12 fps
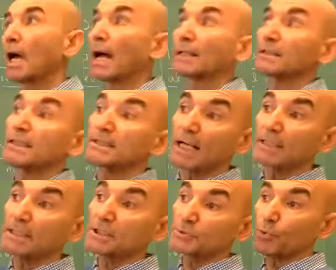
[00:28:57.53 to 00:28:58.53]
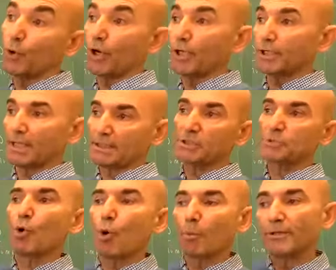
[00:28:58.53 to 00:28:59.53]
at least at each point, at each
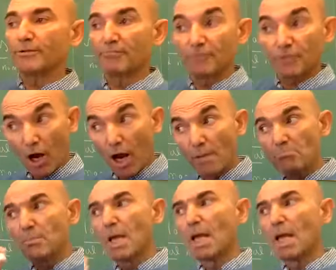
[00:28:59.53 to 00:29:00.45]
moment of time,